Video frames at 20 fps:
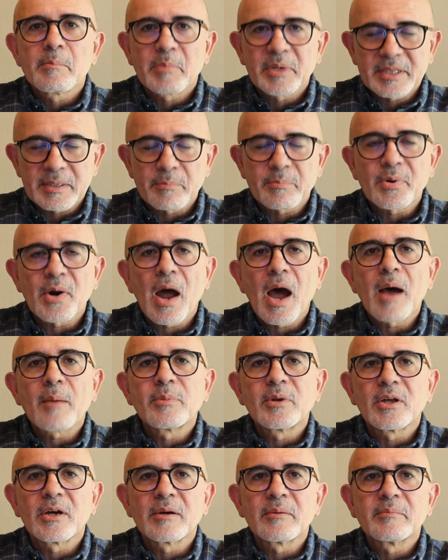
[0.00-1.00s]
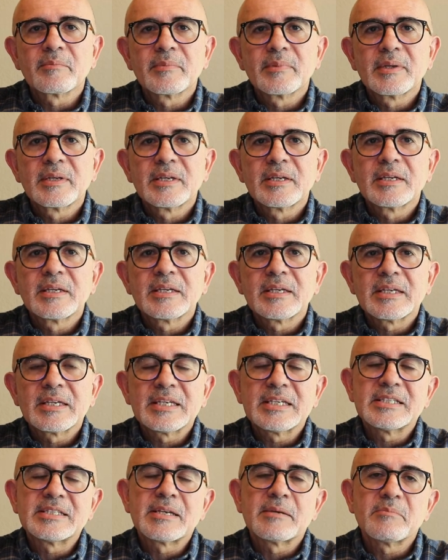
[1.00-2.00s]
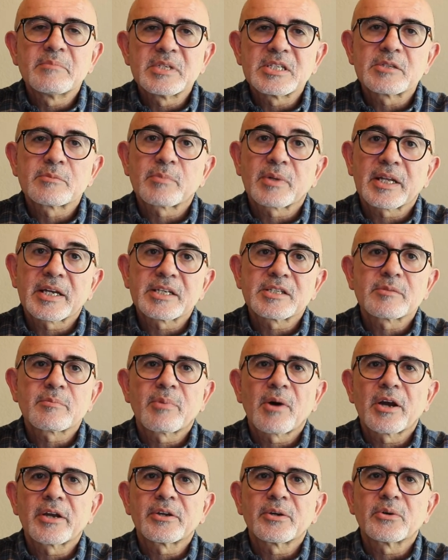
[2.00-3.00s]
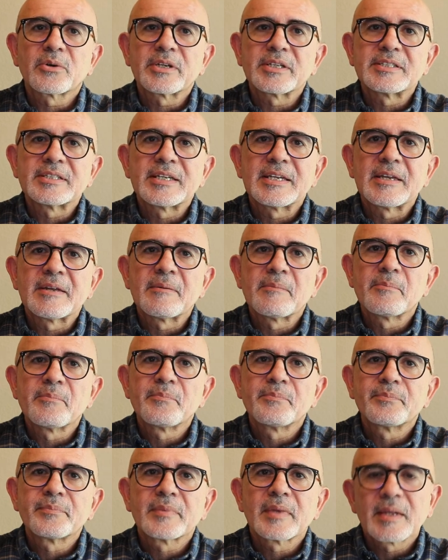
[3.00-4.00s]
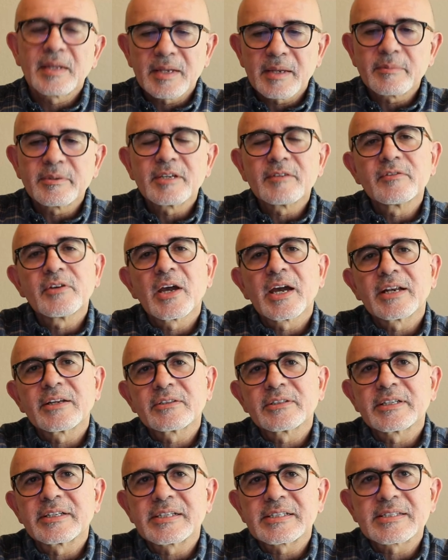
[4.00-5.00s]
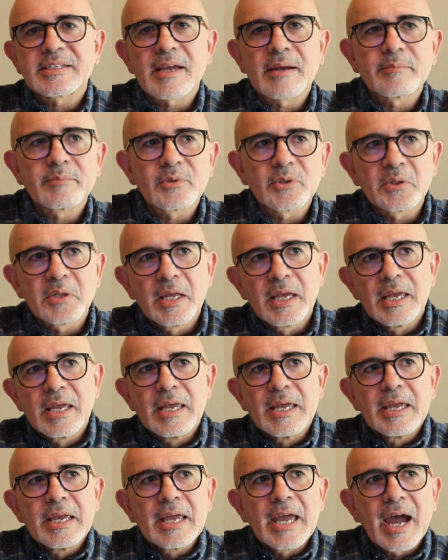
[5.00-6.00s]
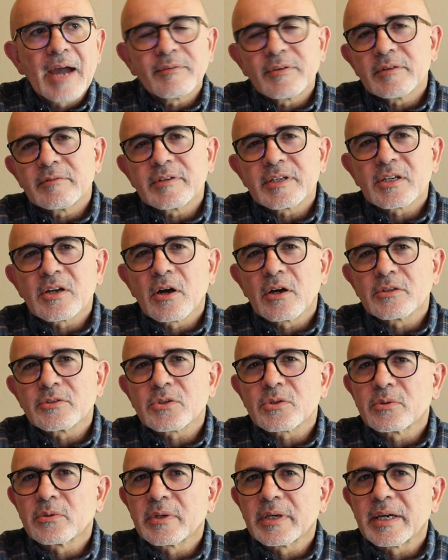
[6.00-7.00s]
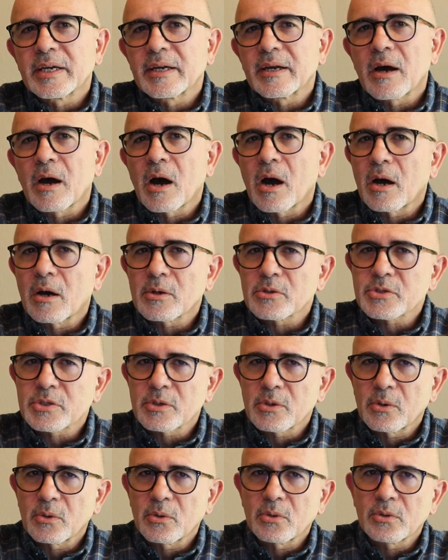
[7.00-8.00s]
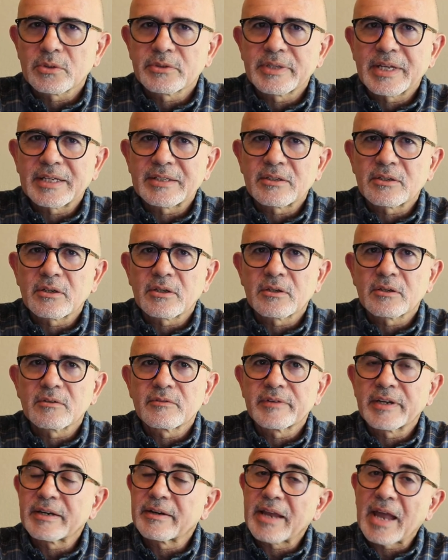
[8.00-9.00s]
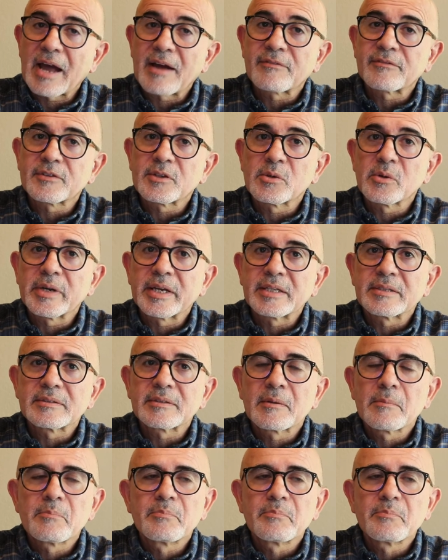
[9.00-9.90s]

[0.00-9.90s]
But the problem is a misplaced priority. Let me give you another example. Have you ever gone to a household that are very affluent?